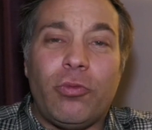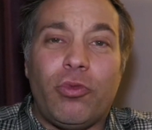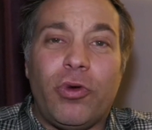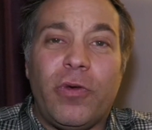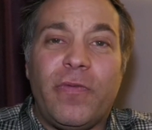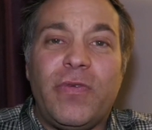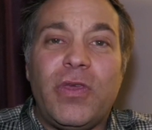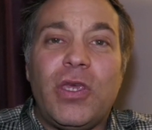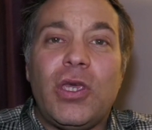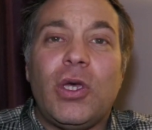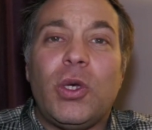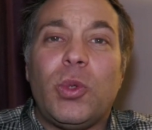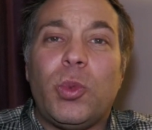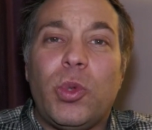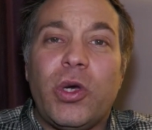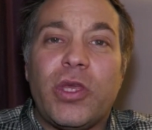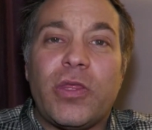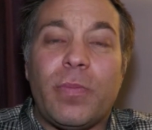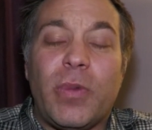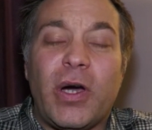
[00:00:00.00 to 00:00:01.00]
review
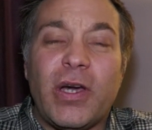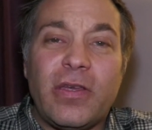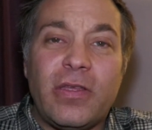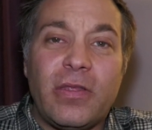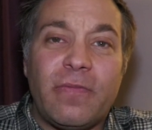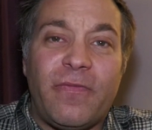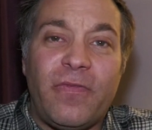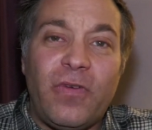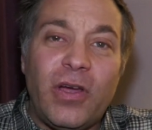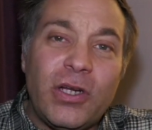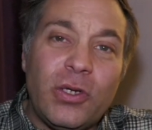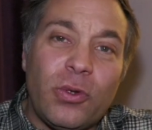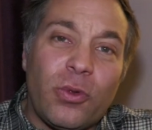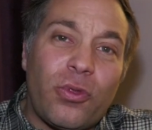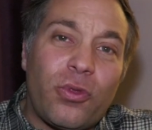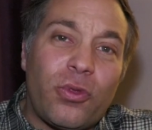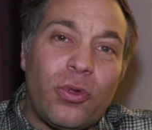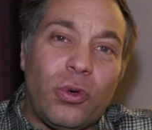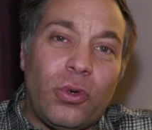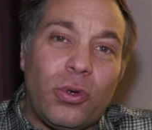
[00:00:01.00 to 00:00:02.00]
with my final
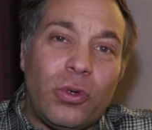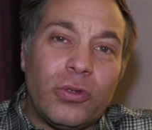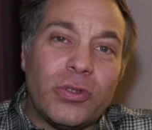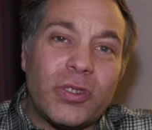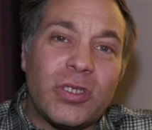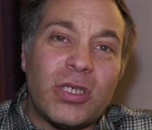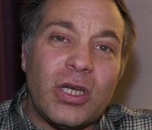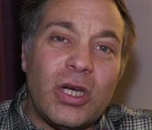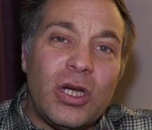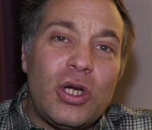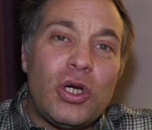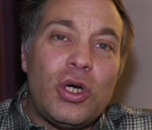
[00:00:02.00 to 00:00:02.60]
thoughts